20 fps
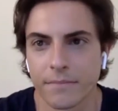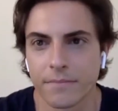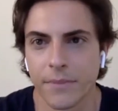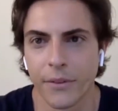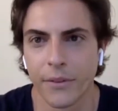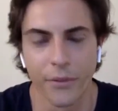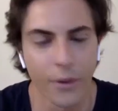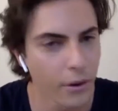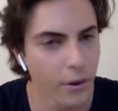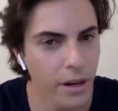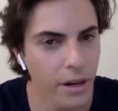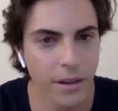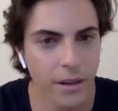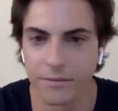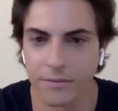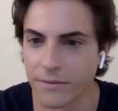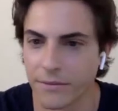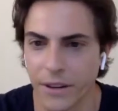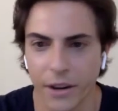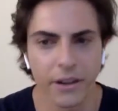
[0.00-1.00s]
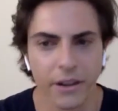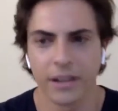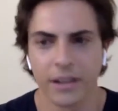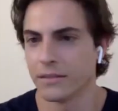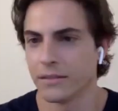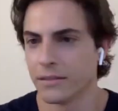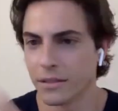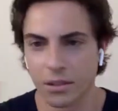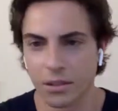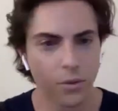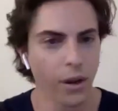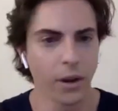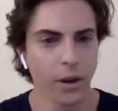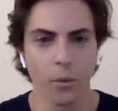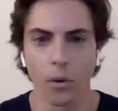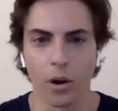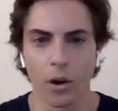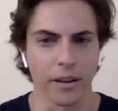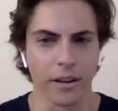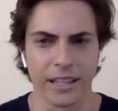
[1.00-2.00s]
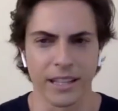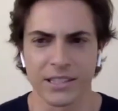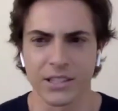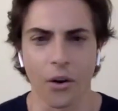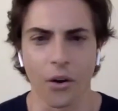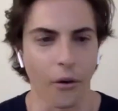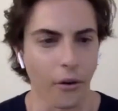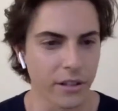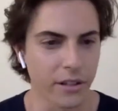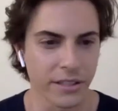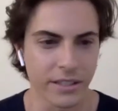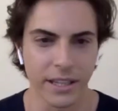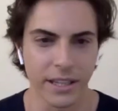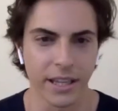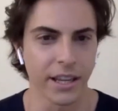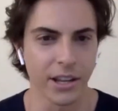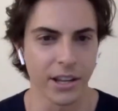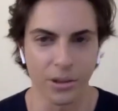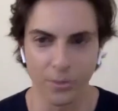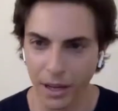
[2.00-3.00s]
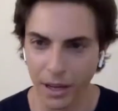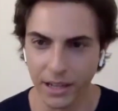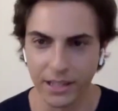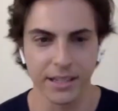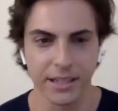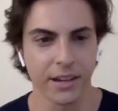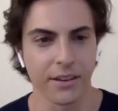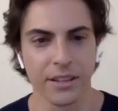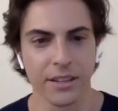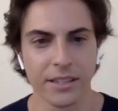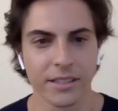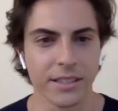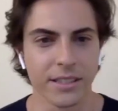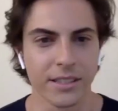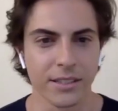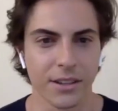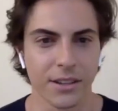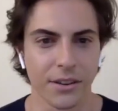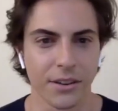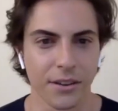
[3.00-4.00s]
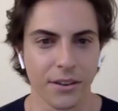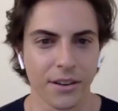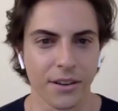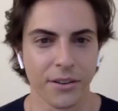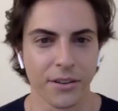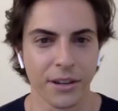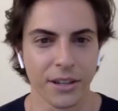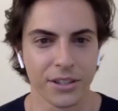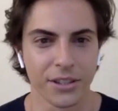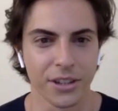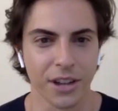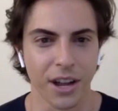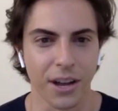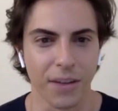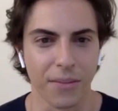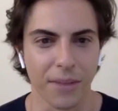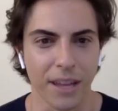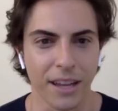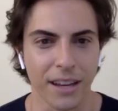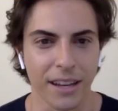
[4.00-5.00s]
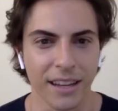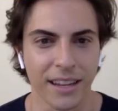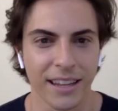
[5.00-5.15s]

But very, very great work. That's a hard saying, and you made it sound easy. So great job, man.